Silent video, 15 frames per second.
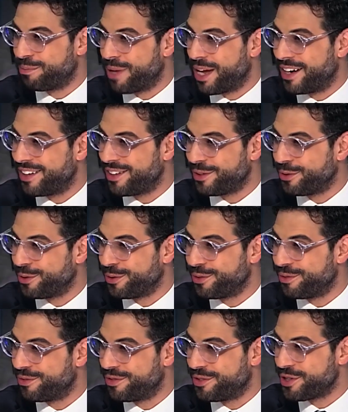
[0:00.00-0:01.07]
Bennett, who
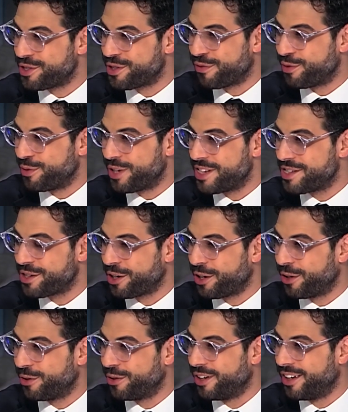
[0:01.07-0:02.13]
just a few days
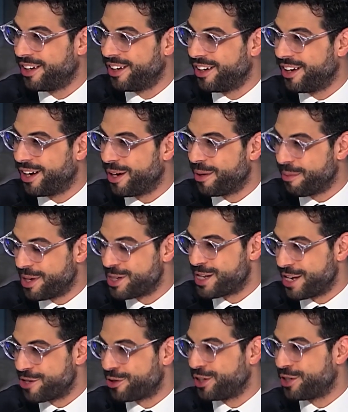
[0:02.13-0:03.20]
ago
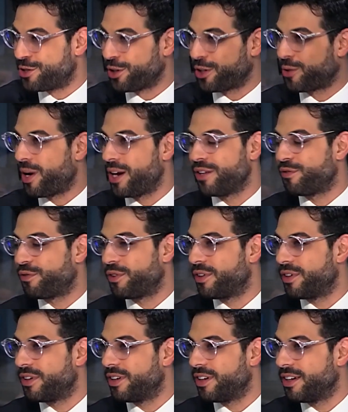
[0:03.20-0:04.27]
essentially took credit
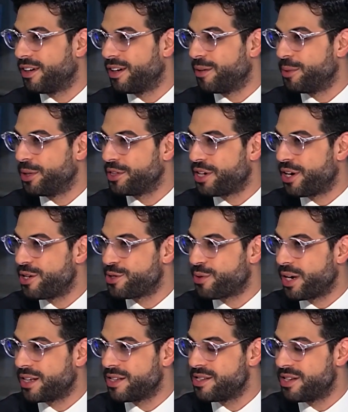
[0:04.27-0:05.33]
for a military
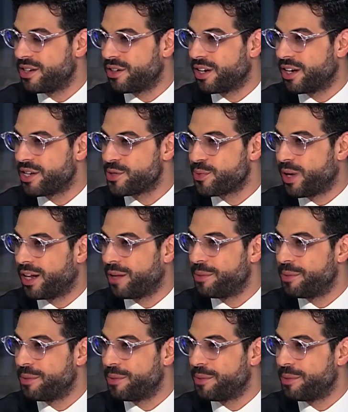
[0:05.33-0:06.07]
strike in Syria as well.